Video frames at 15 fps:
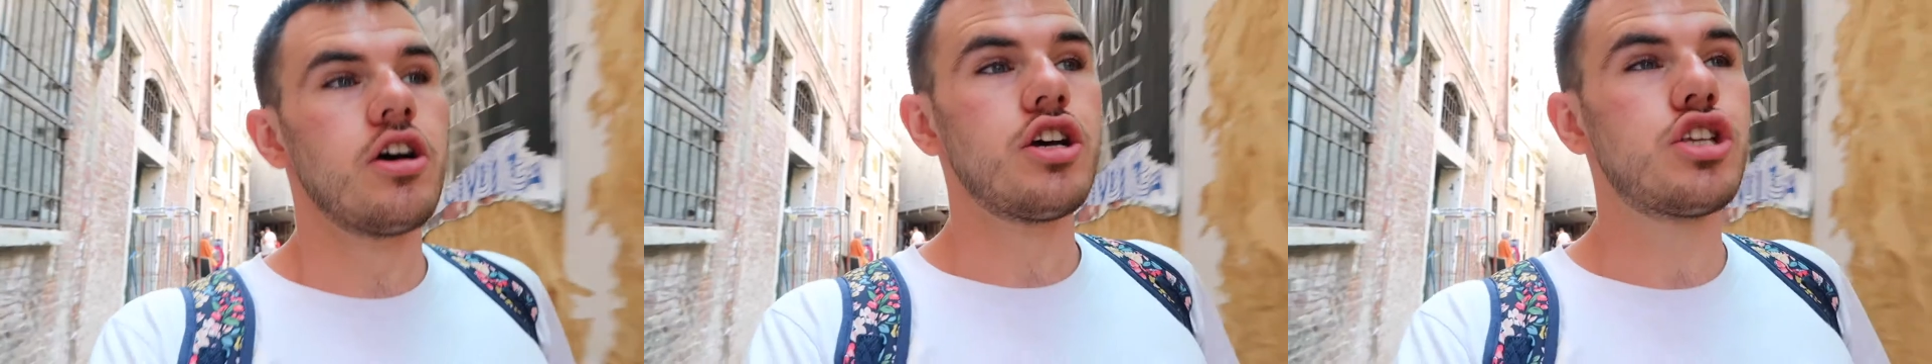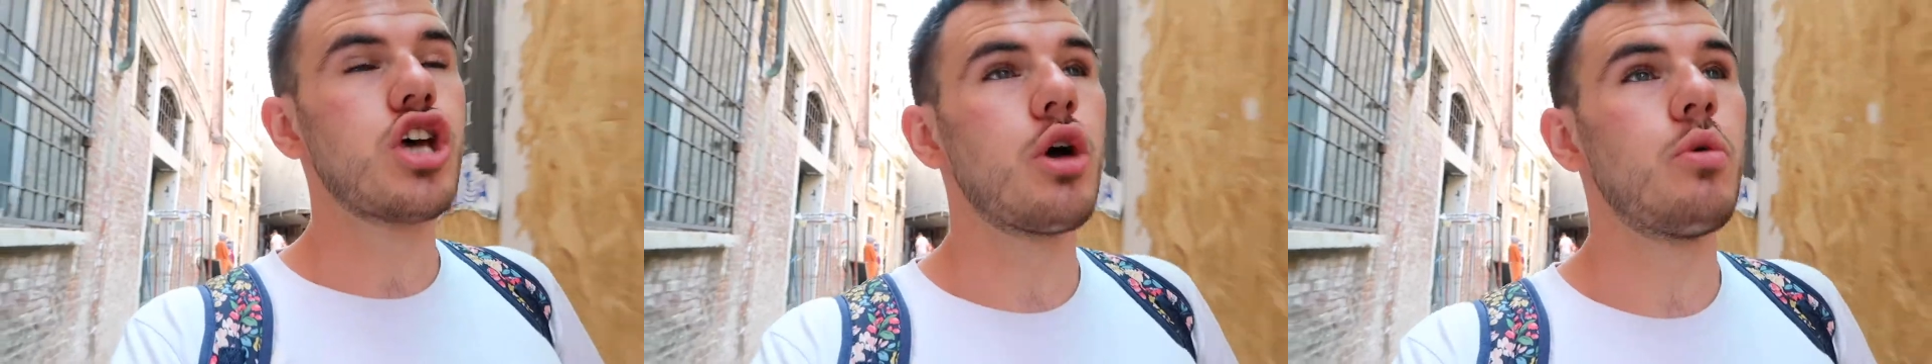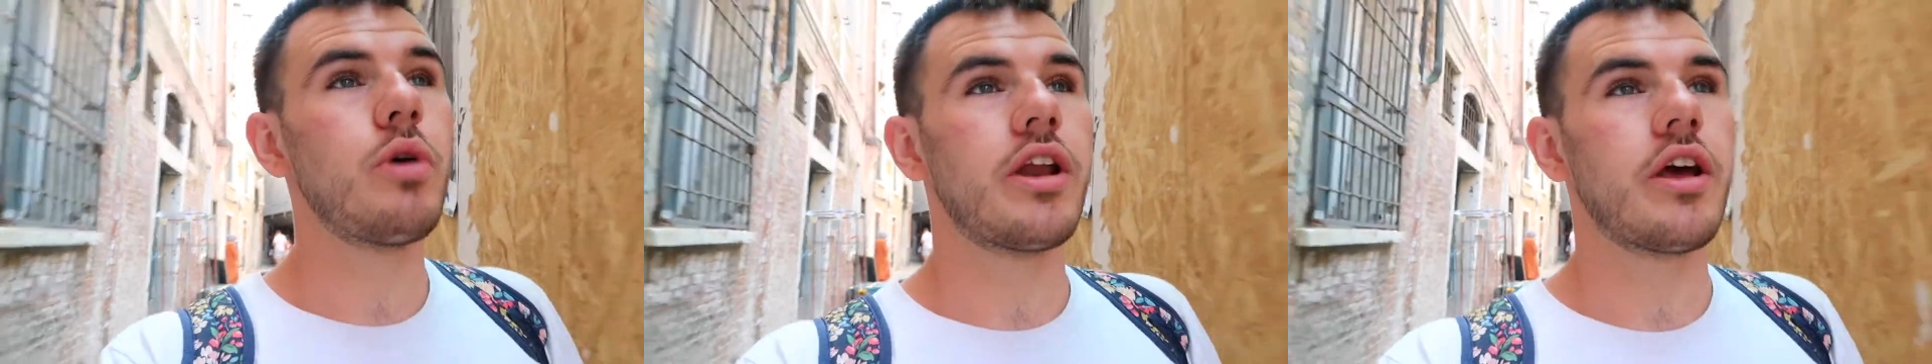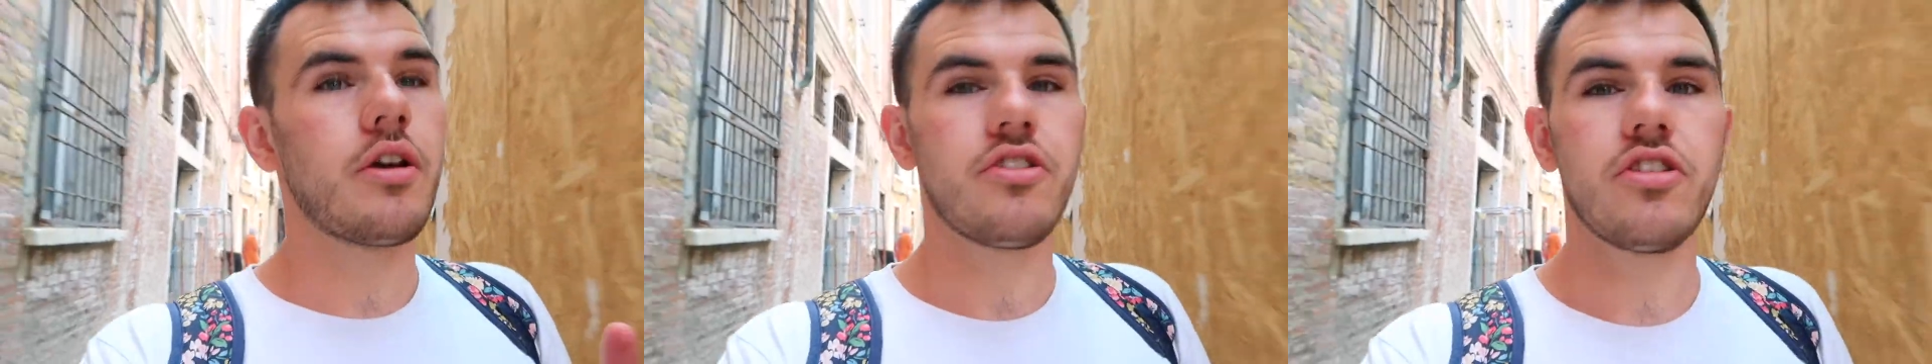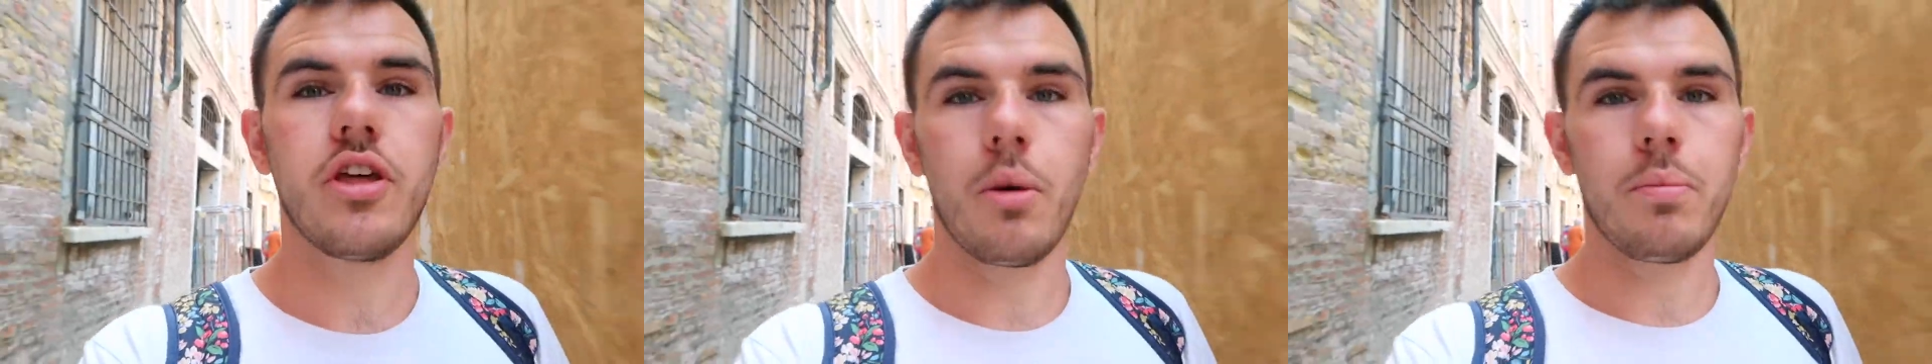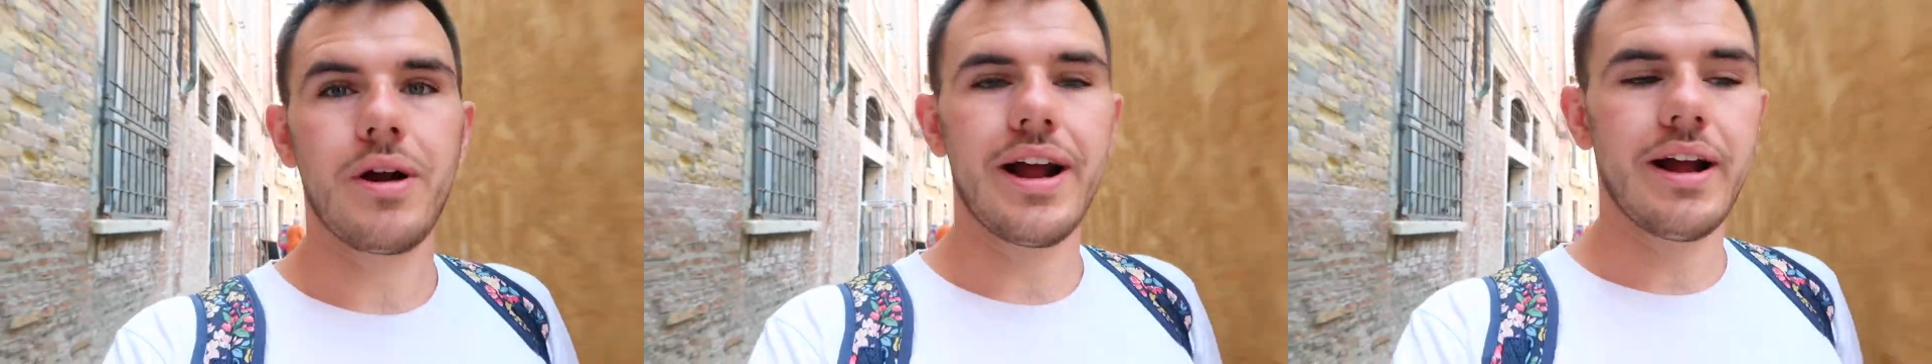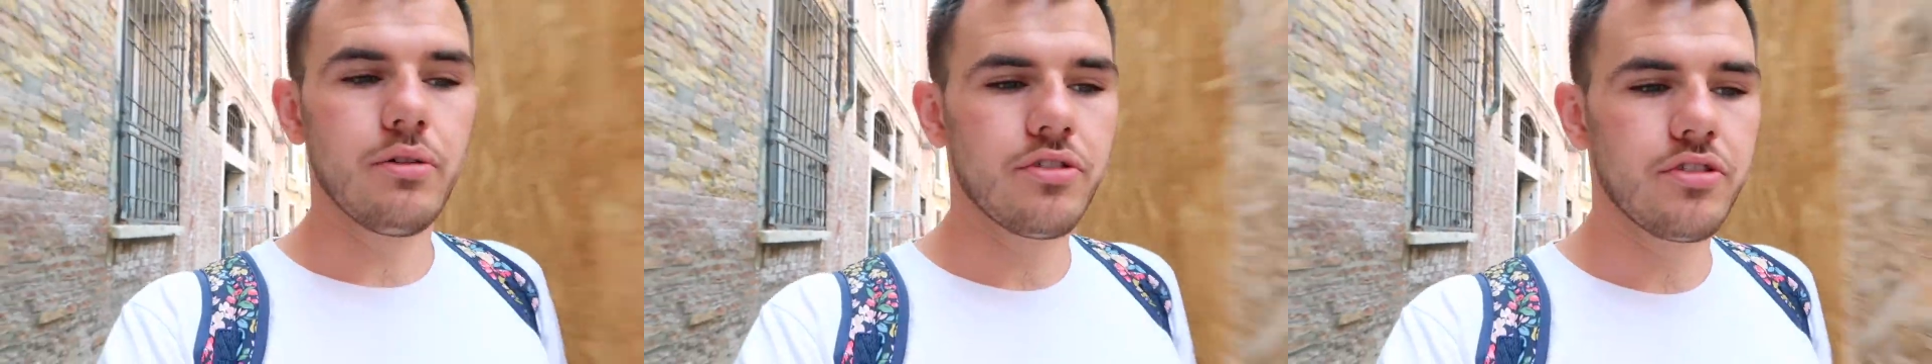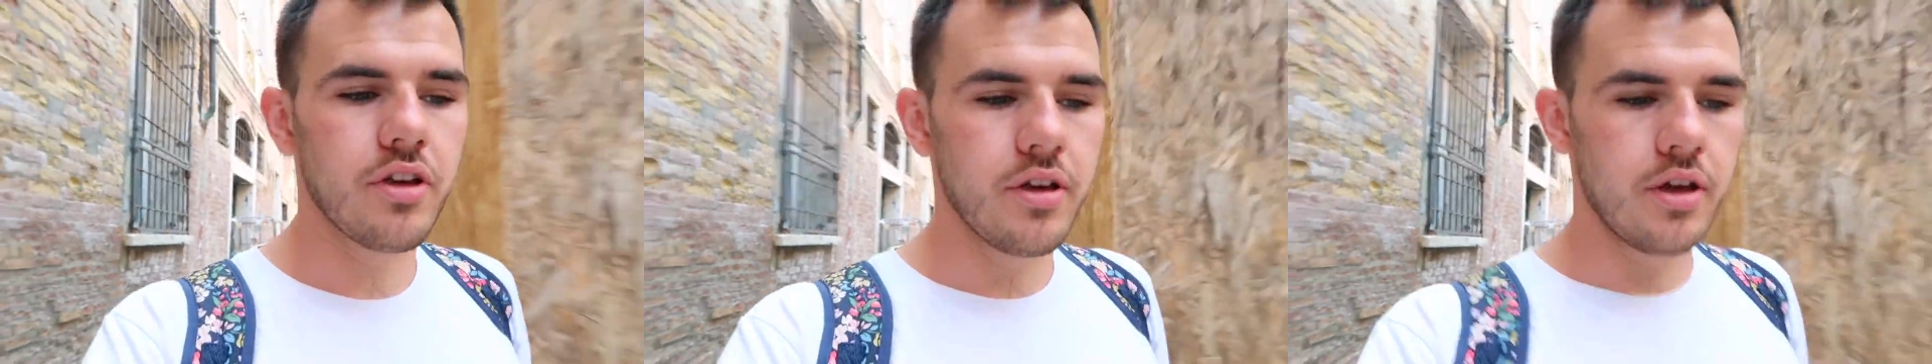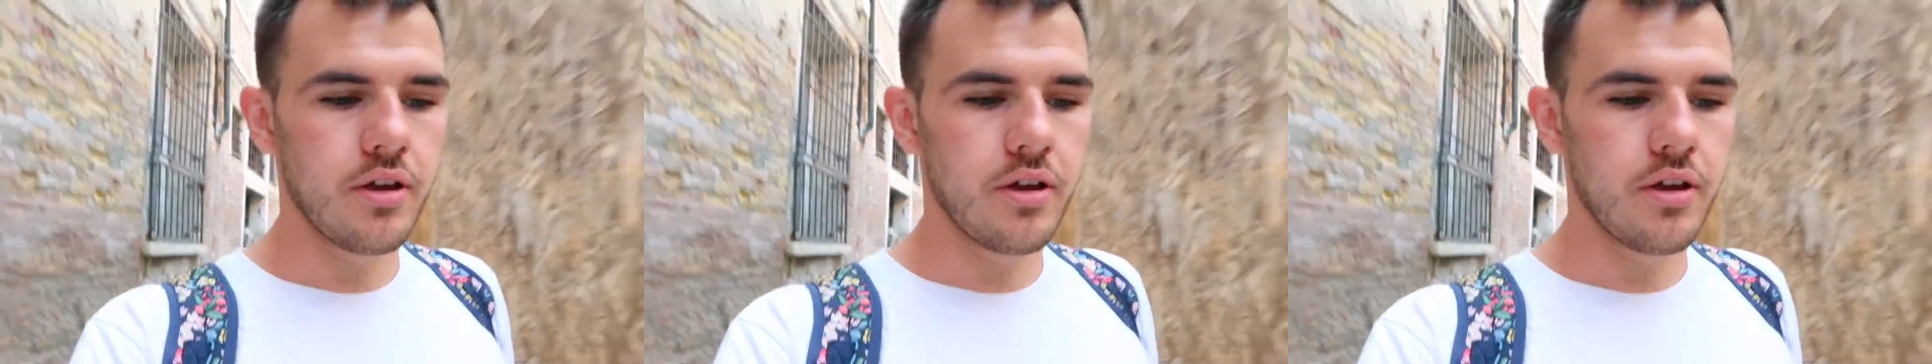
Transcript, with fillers: So we're going to go to the Opera House,